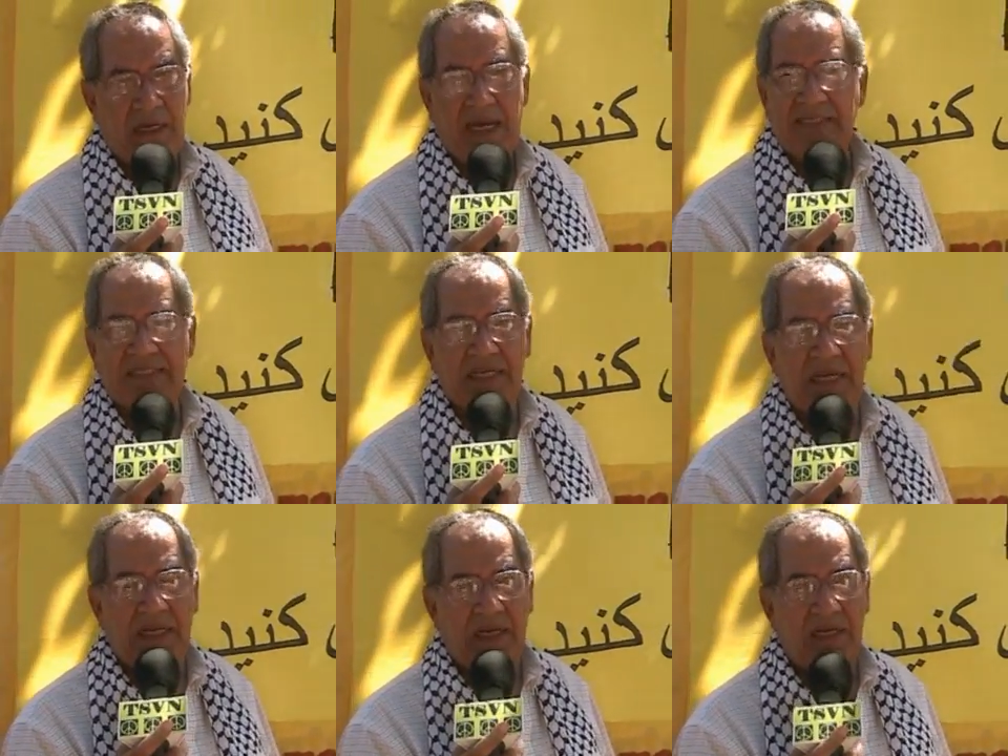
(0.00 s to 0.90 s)
has
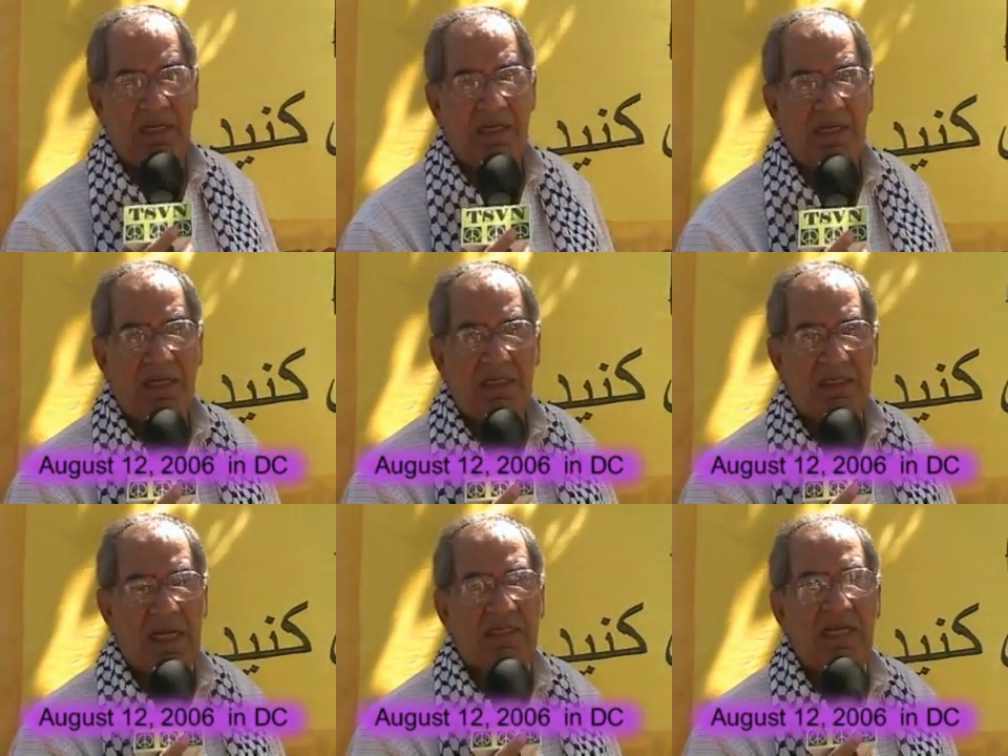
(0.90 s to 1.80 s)
seen
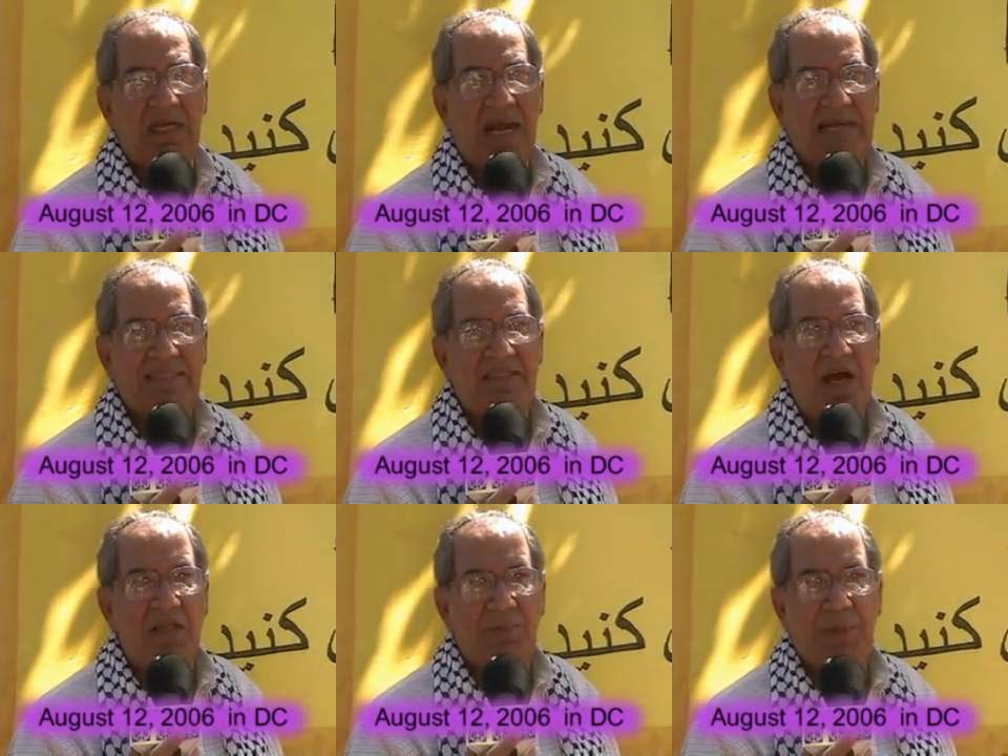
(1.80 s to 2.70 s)
that there has
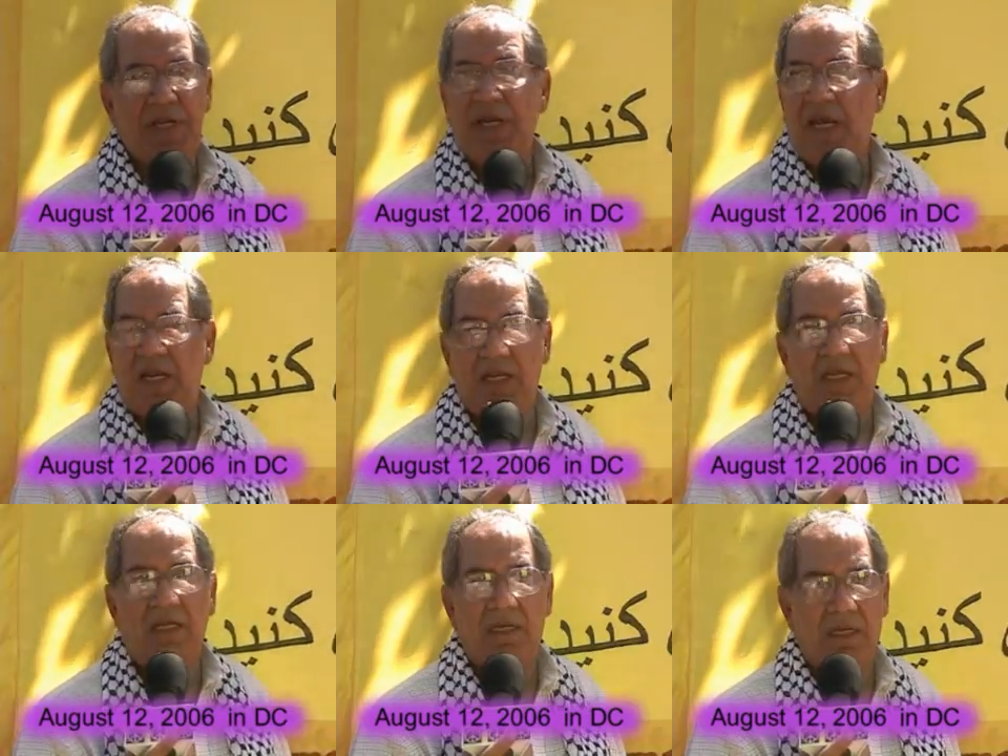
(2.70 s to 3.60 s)
not been
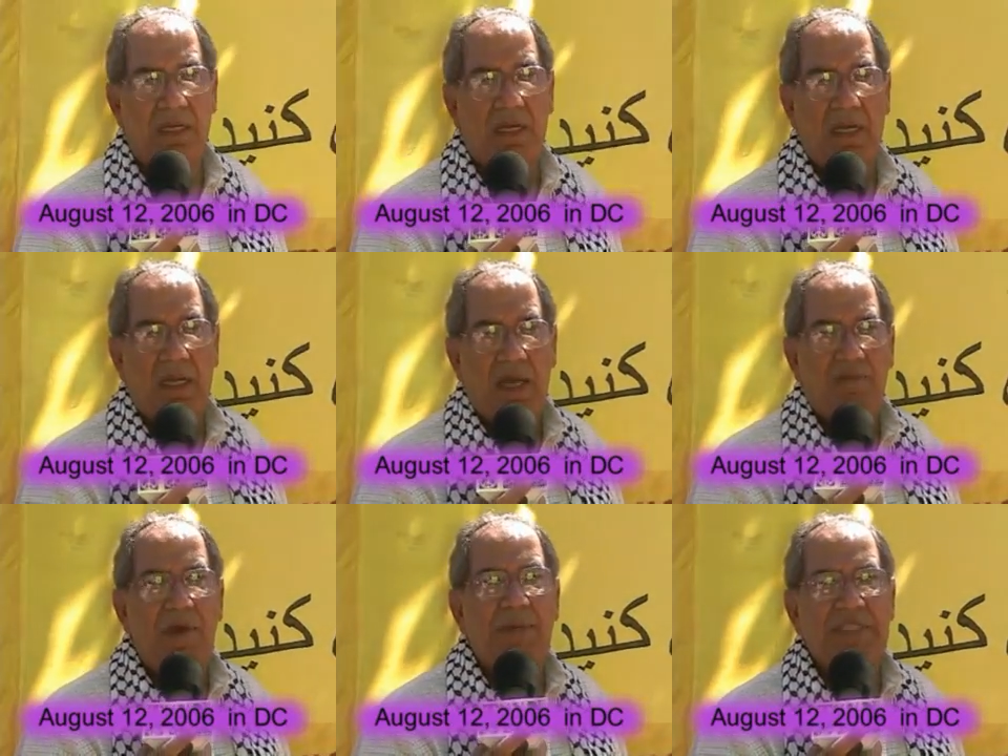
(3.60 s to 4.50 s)
any
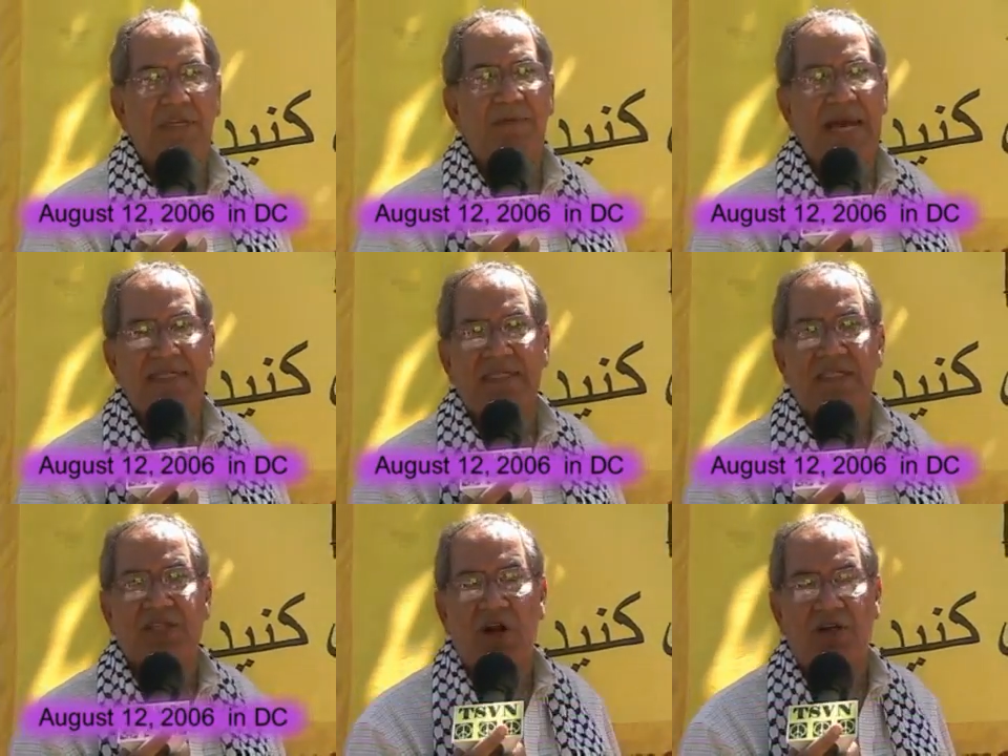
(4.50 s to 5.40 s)
weapons of mass
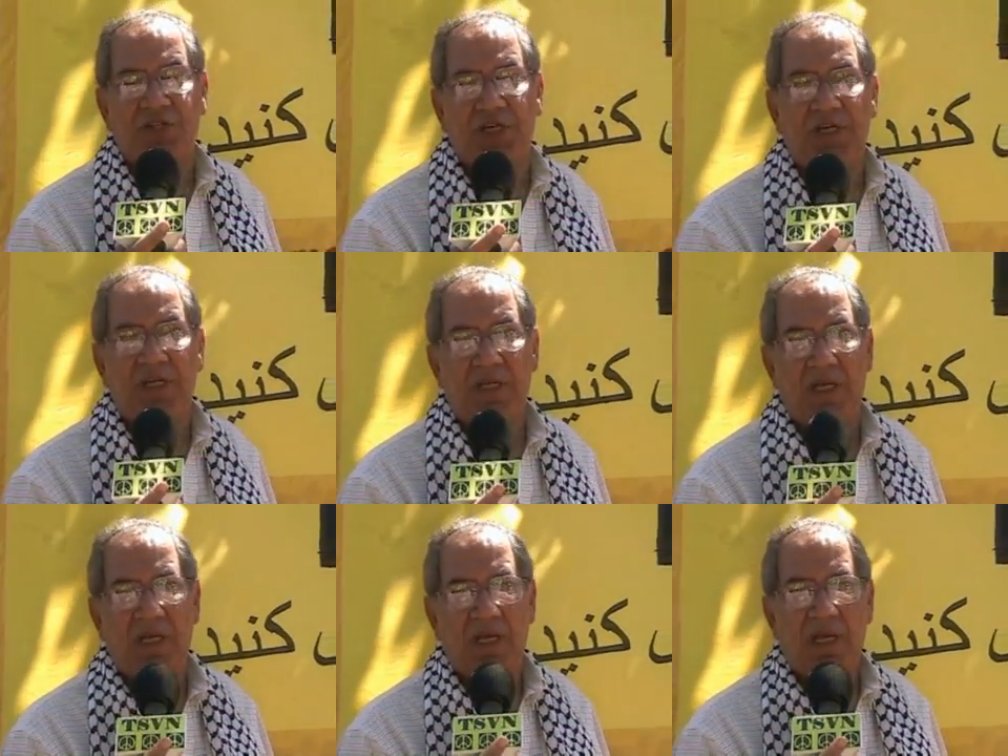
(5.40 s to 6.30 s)
destruction
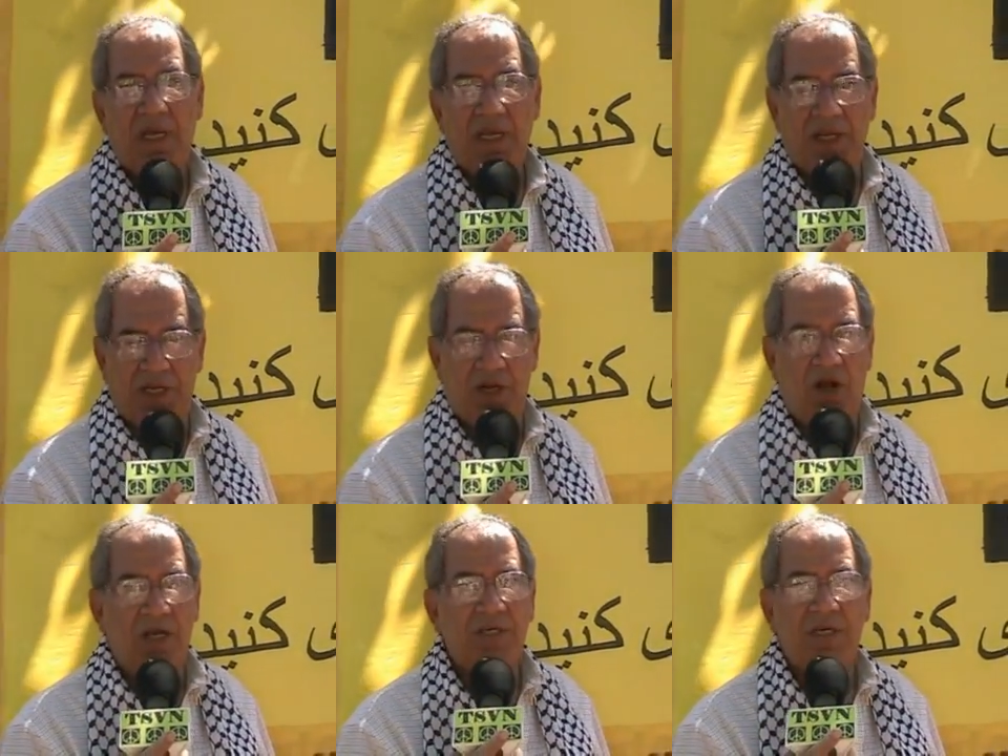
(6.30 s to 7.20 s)
in
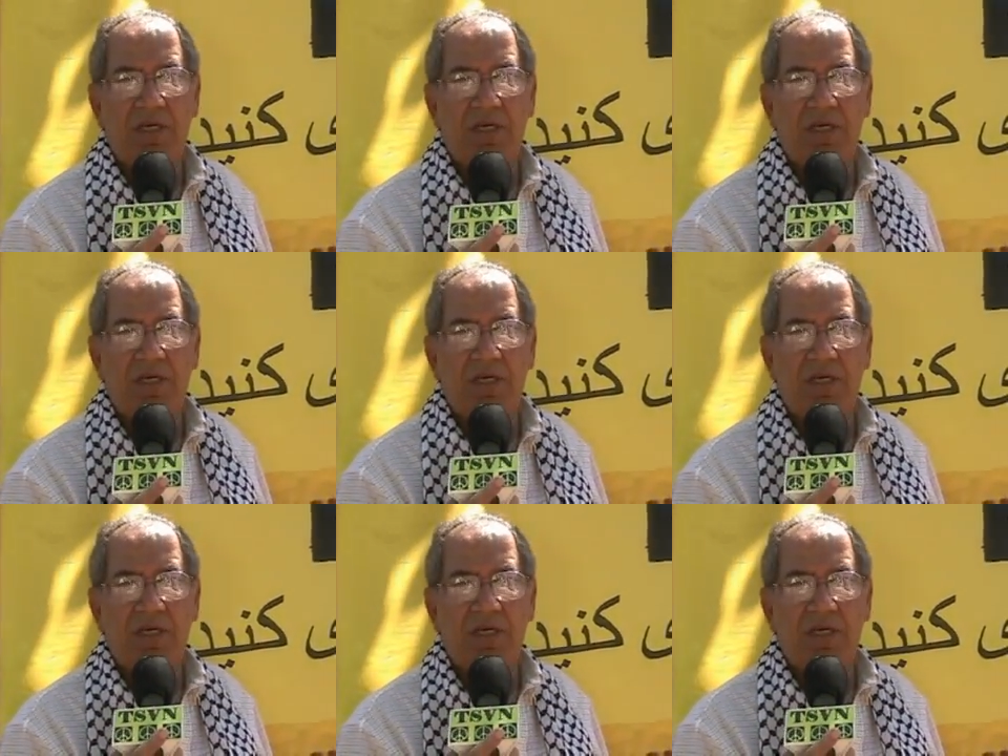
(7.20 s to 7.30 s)
Iraq